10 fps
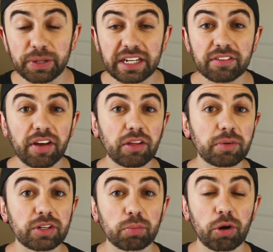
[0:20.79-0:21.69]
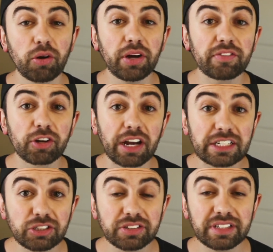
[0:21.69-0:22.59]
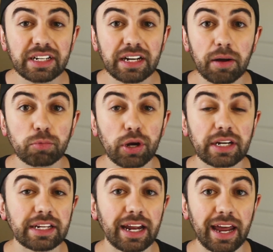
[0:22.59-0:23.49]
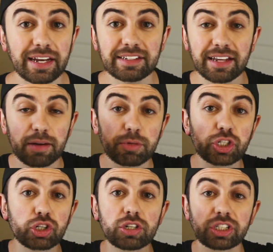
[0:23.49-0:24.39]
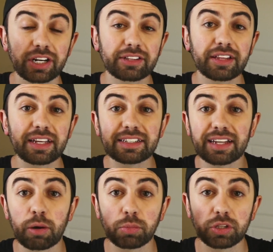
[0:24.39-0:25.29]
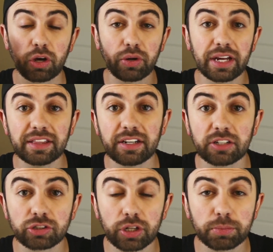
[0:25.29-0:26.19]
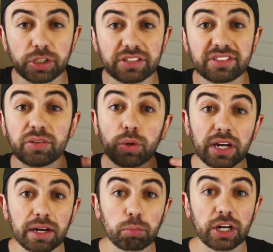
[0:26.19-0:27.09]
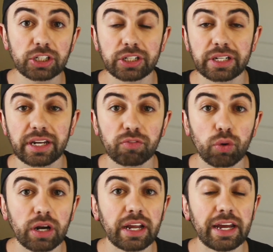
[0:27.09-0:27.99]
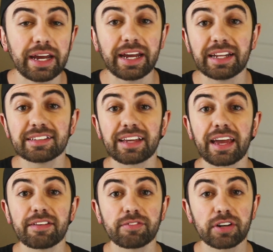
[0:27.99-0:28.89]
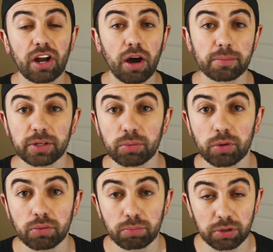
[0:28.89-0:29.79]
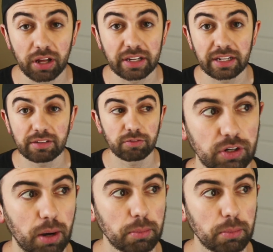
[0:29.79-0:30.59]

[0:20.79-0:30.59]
Speaking of Elementor Pro, if you're interested in upgrading at any time, be sure and check out the link down below in the description. See what kind of price you can get for it. It is a phenomenal plugin